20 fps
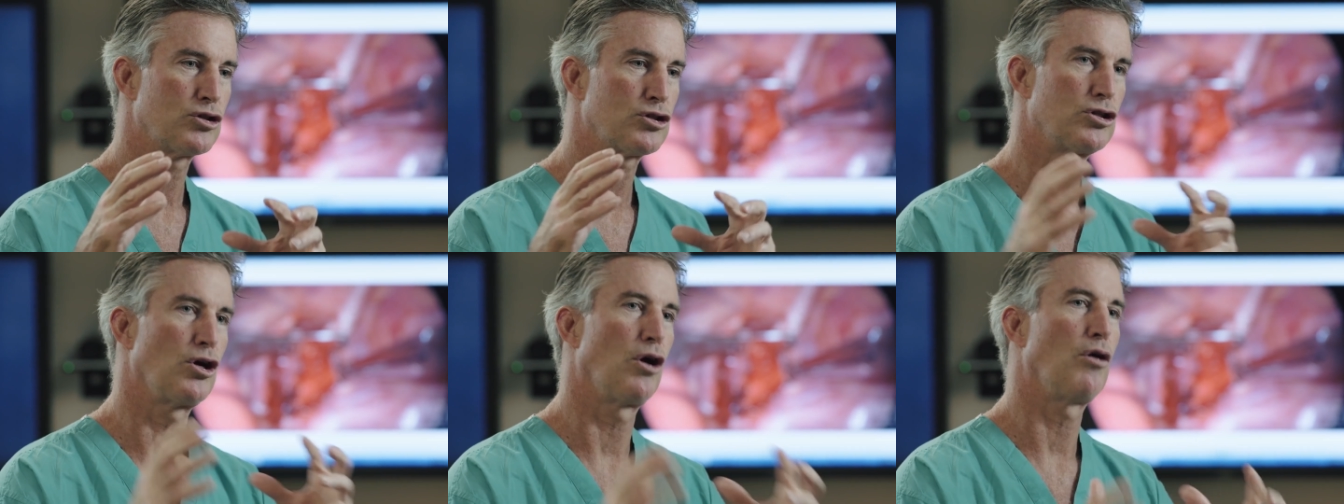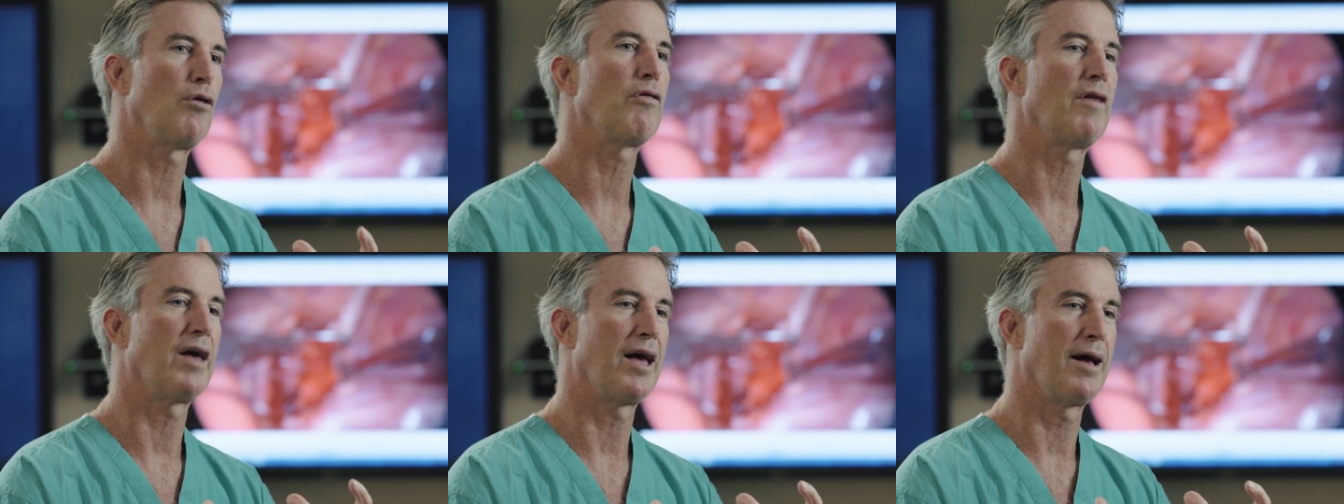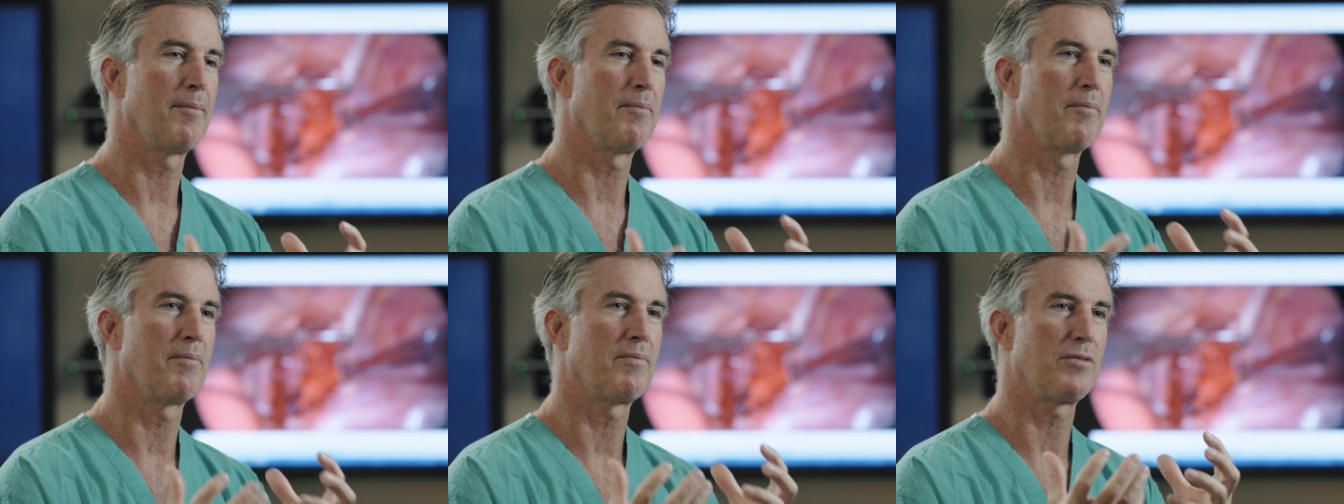Show
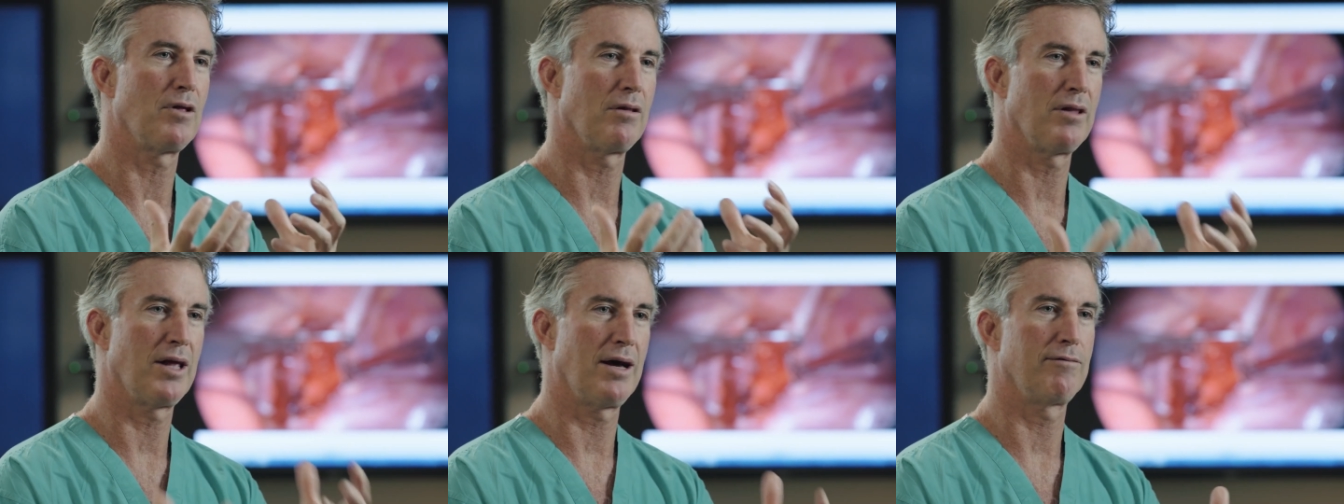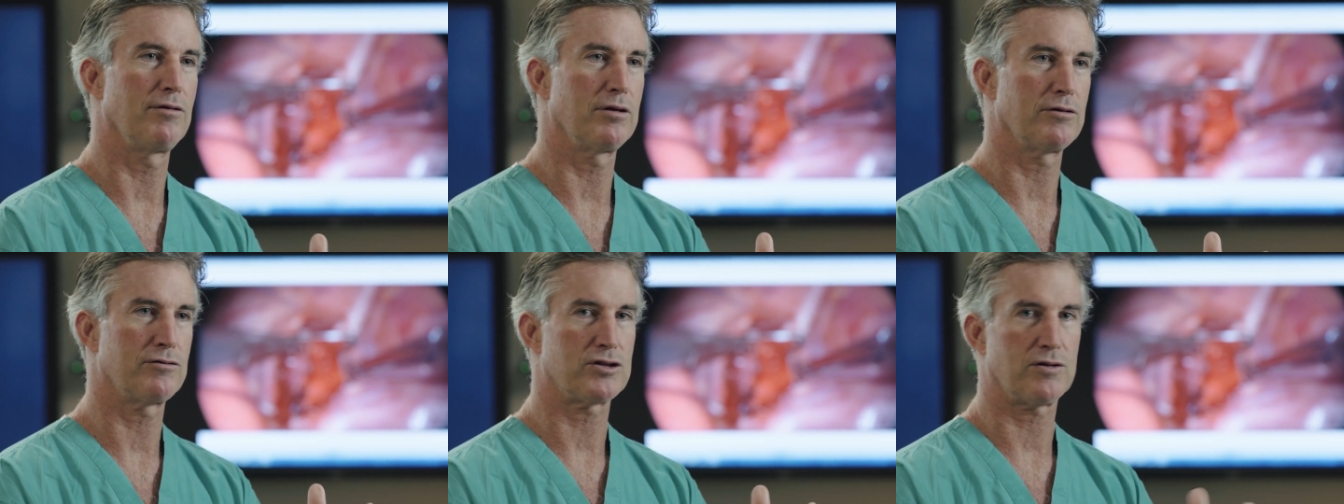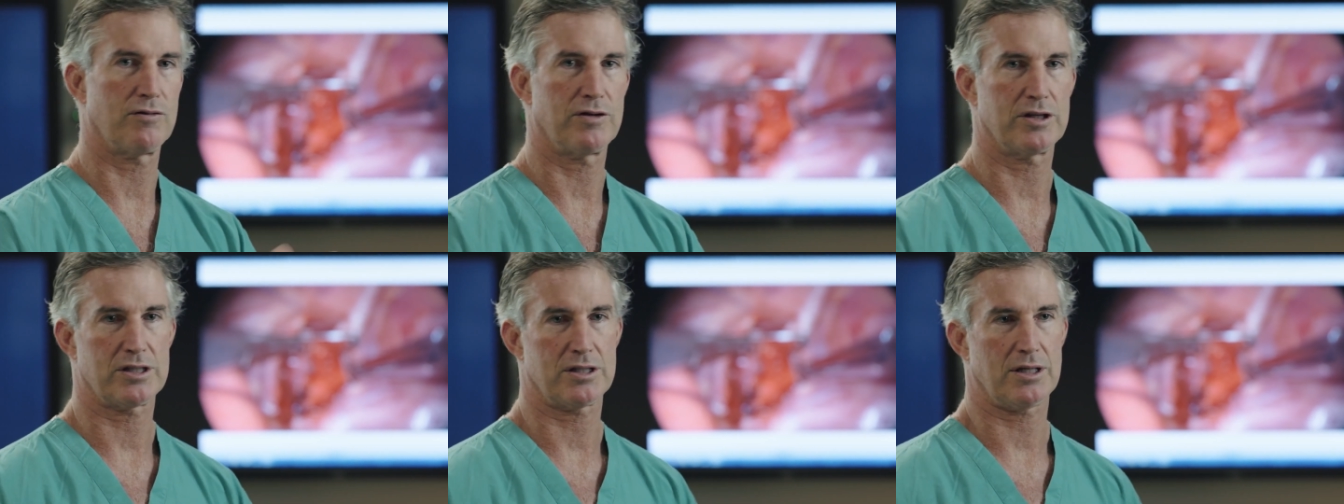them the level of
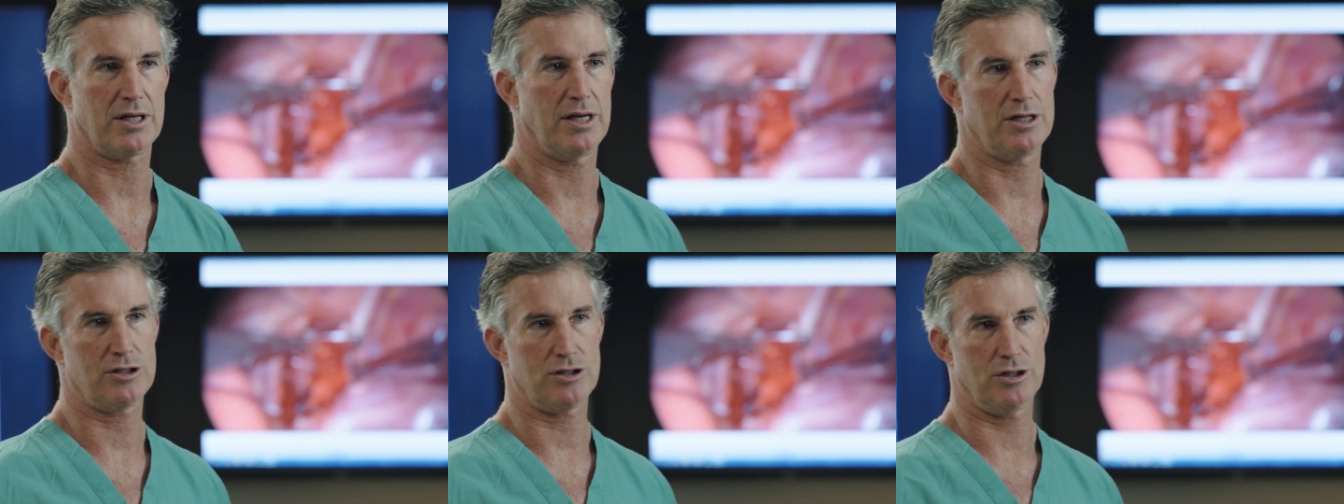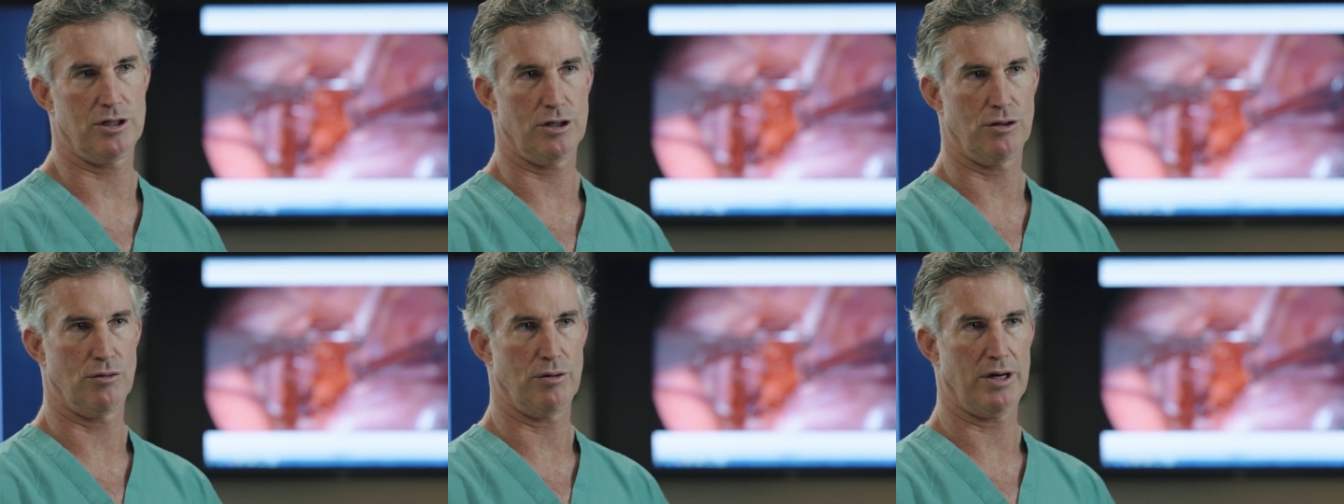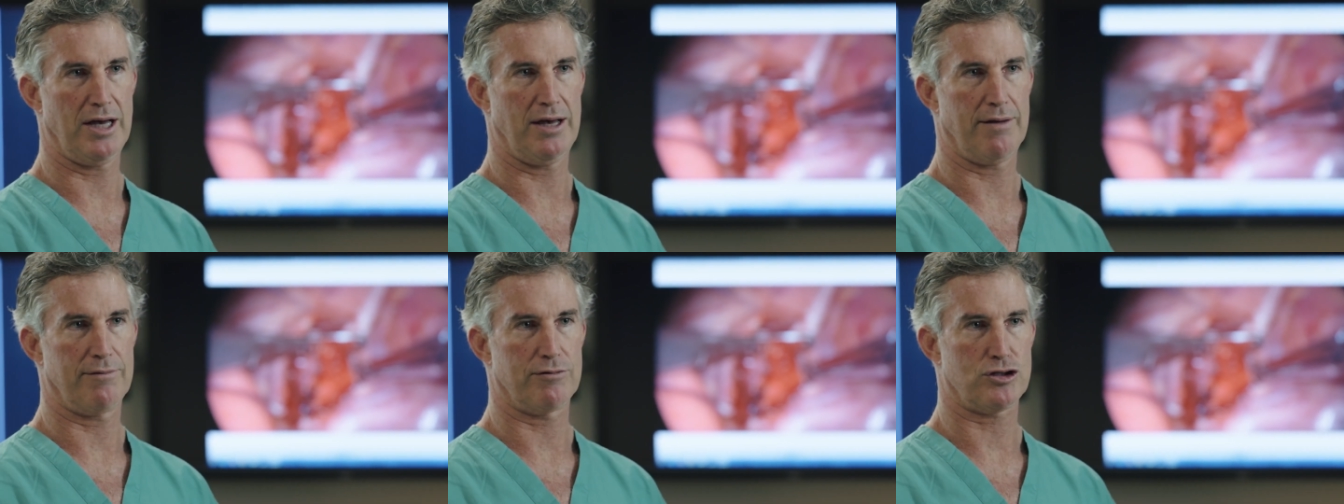sophistication that you
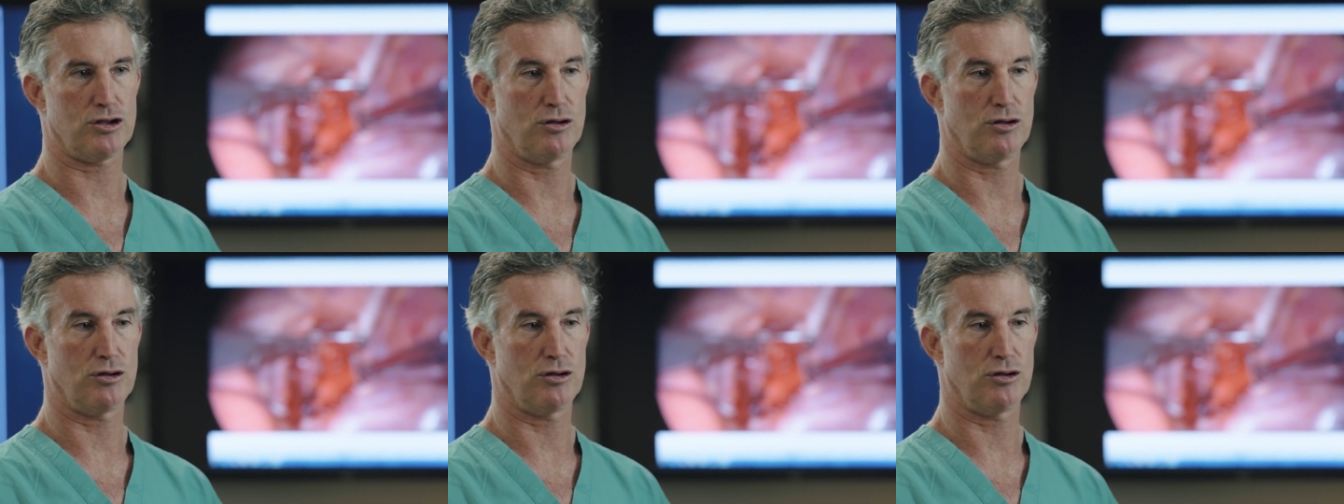have.